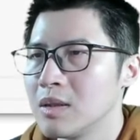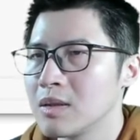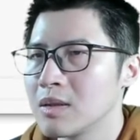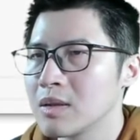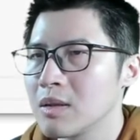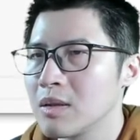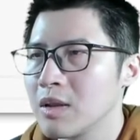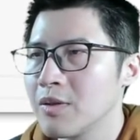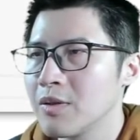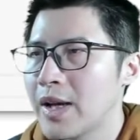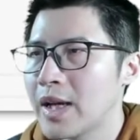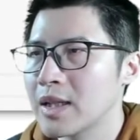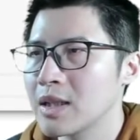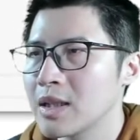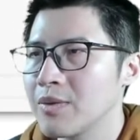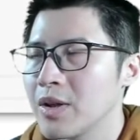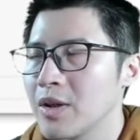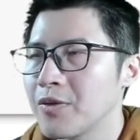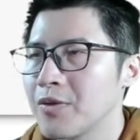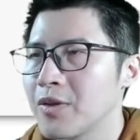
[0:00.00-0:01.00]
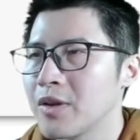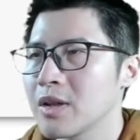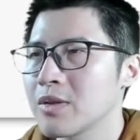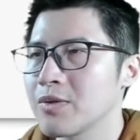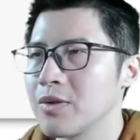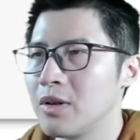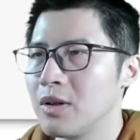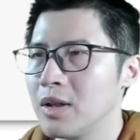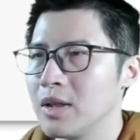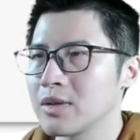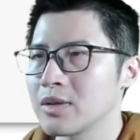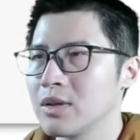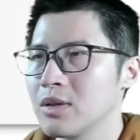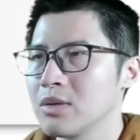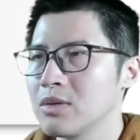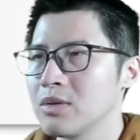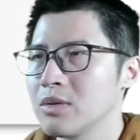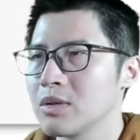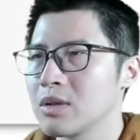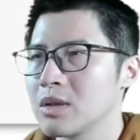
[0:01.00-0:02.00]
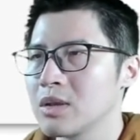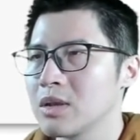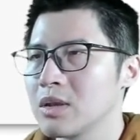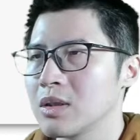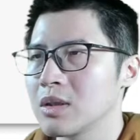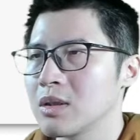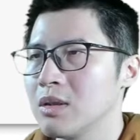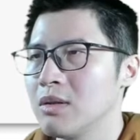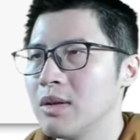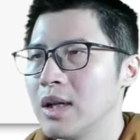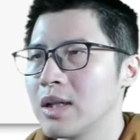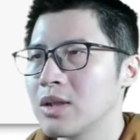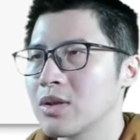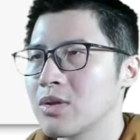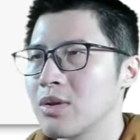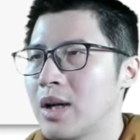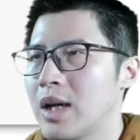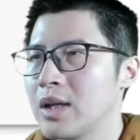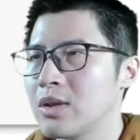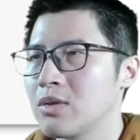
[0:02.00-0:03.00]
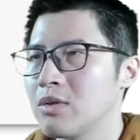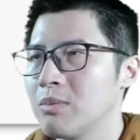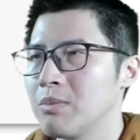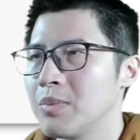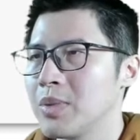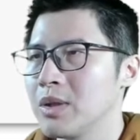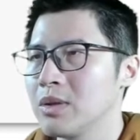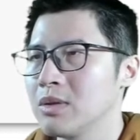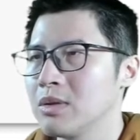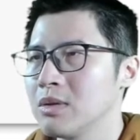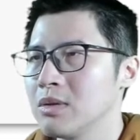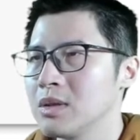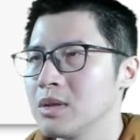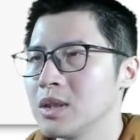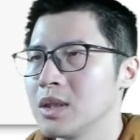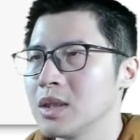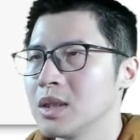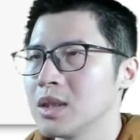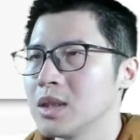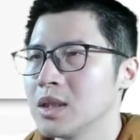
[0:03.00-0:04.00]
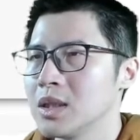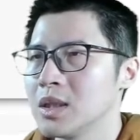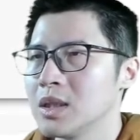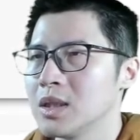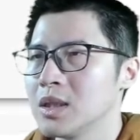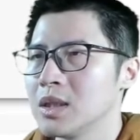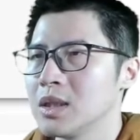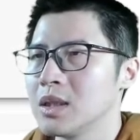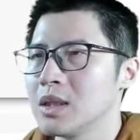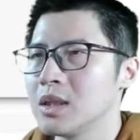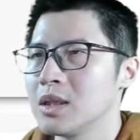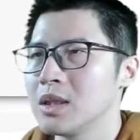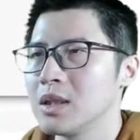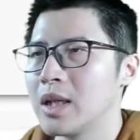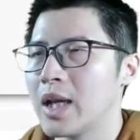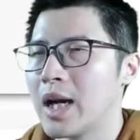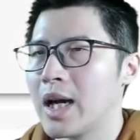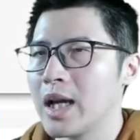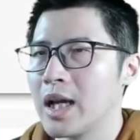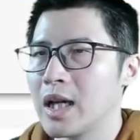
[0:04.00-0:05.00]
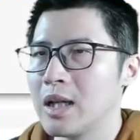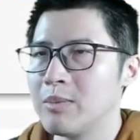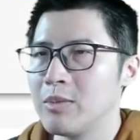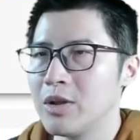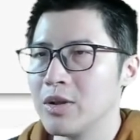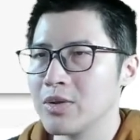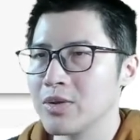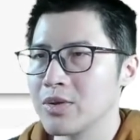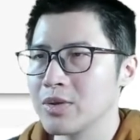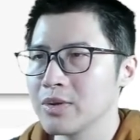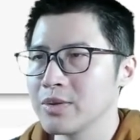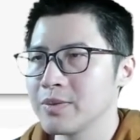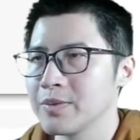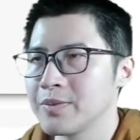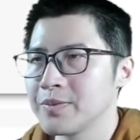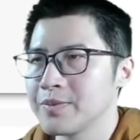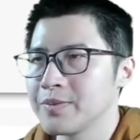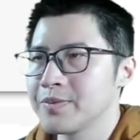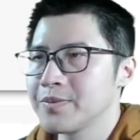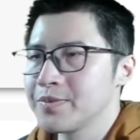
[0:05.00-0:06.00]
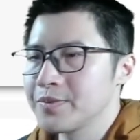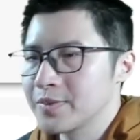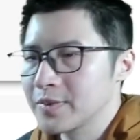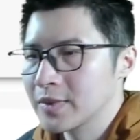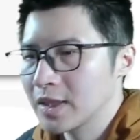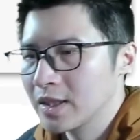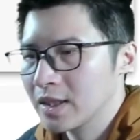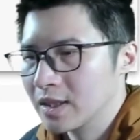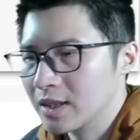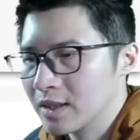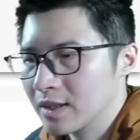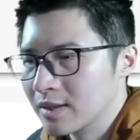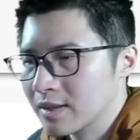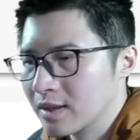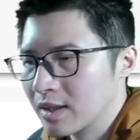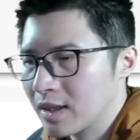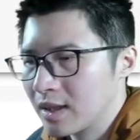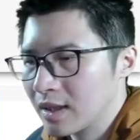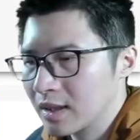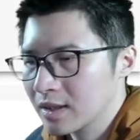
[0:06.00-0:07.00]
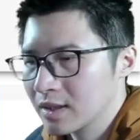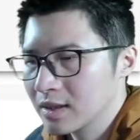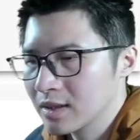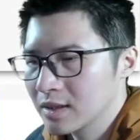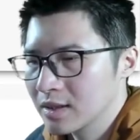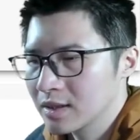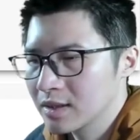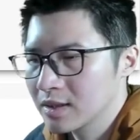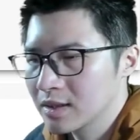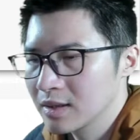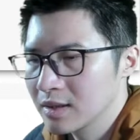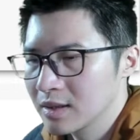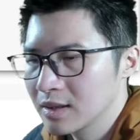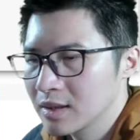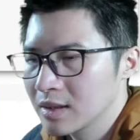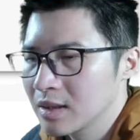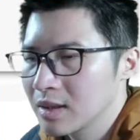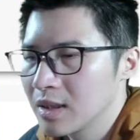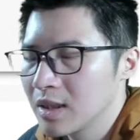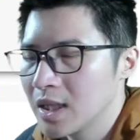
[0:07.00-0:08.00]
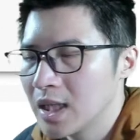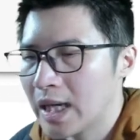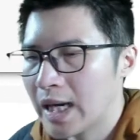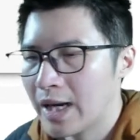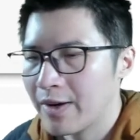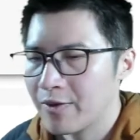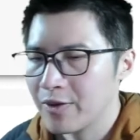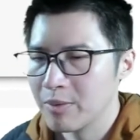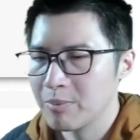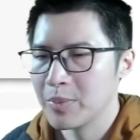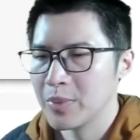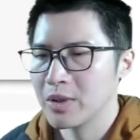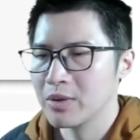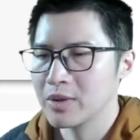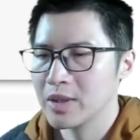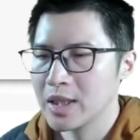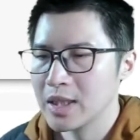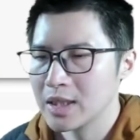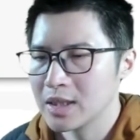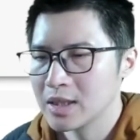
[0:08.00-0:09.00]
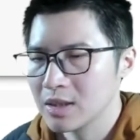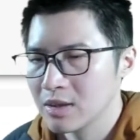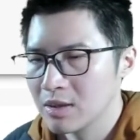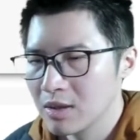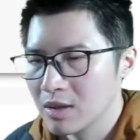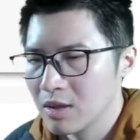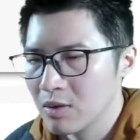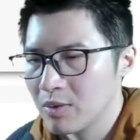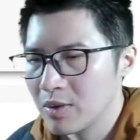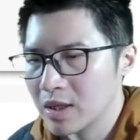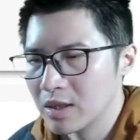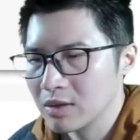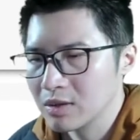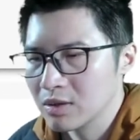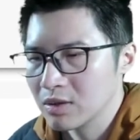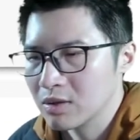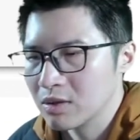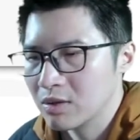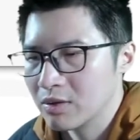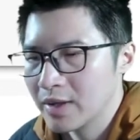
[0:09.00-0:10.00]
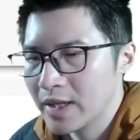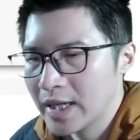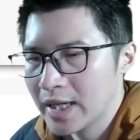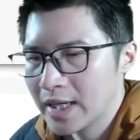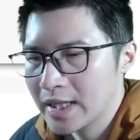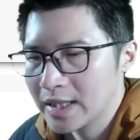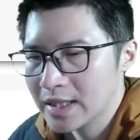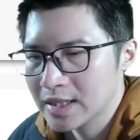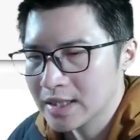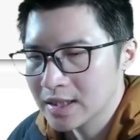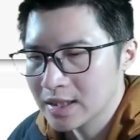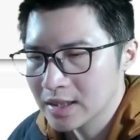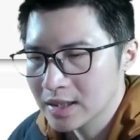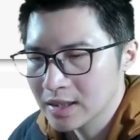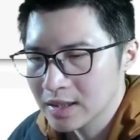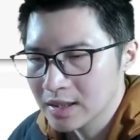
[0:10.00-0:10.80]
So effectively, first of all, it's going to go and try to build the IR module in this line. After build it, we're going to create